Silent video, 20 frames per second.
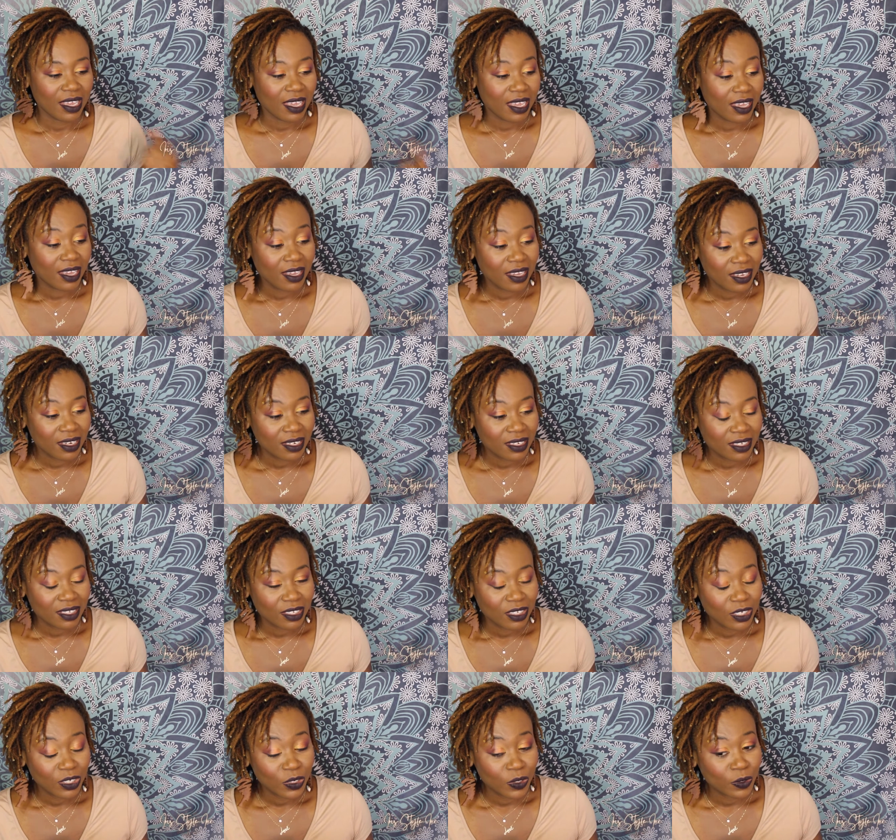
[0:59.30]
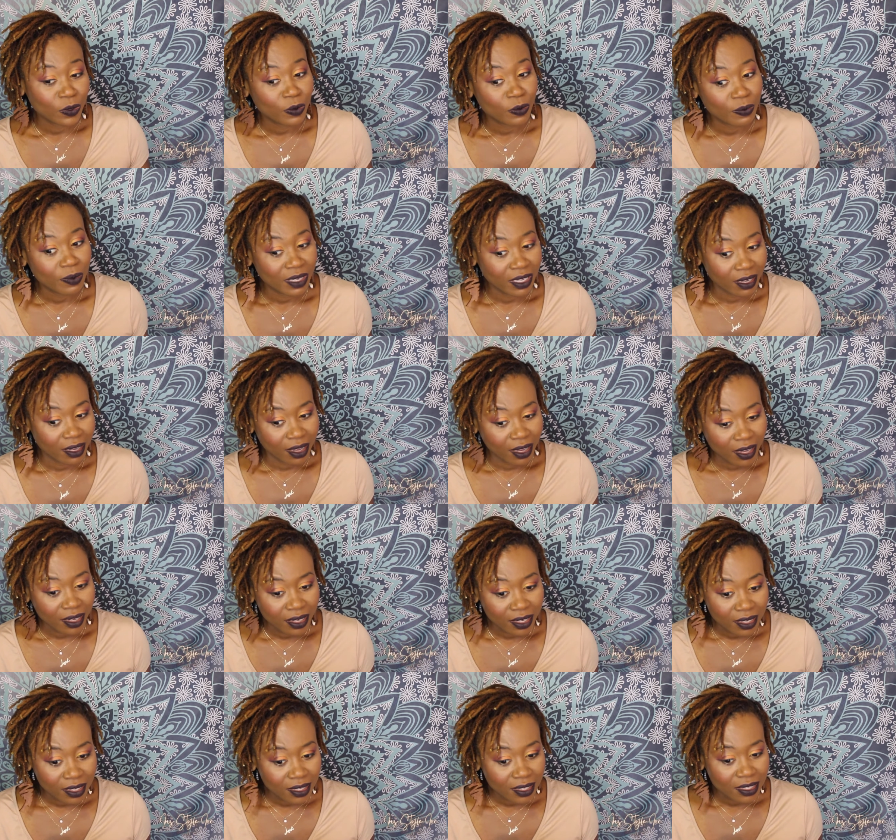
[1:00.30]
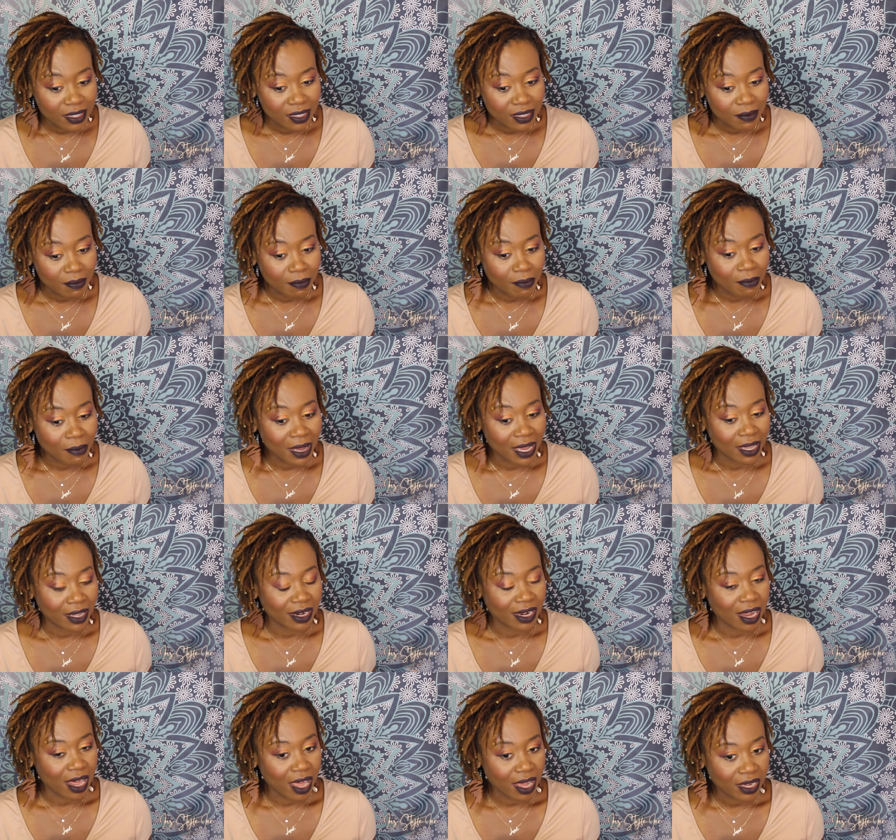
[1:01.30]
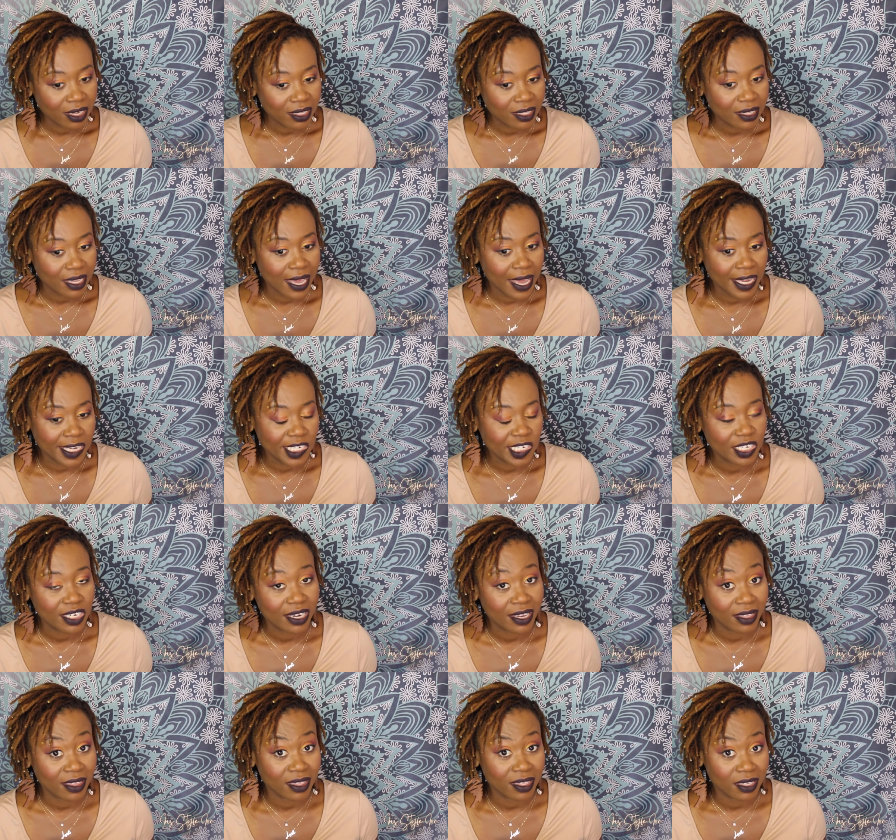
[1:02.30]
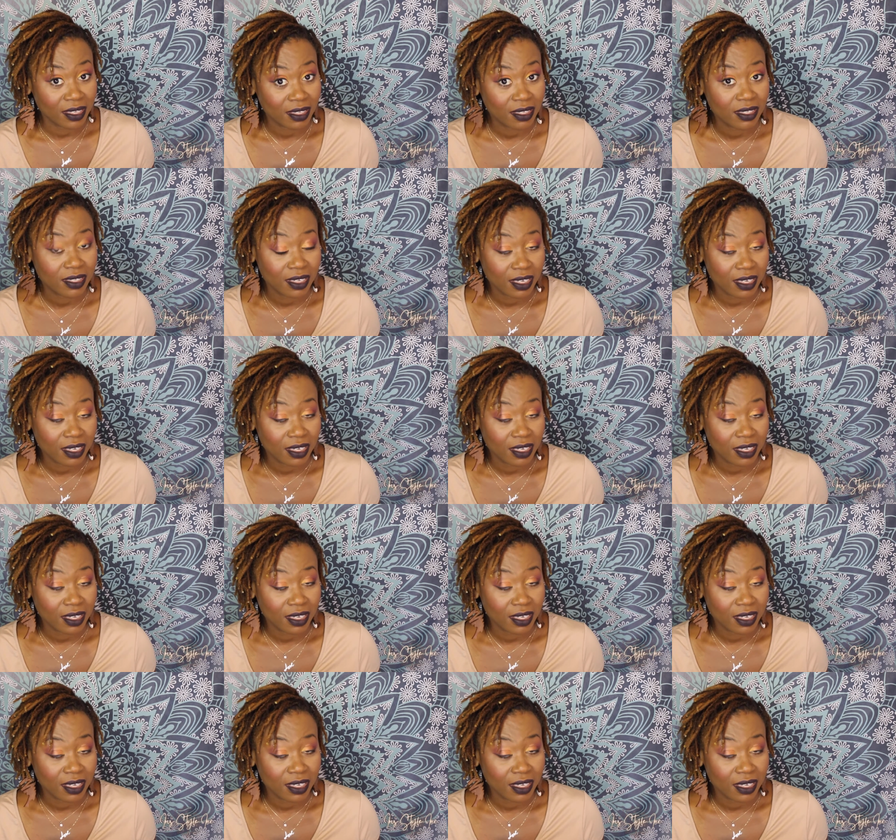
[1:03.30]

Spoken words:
And to be honest, my locs actually at this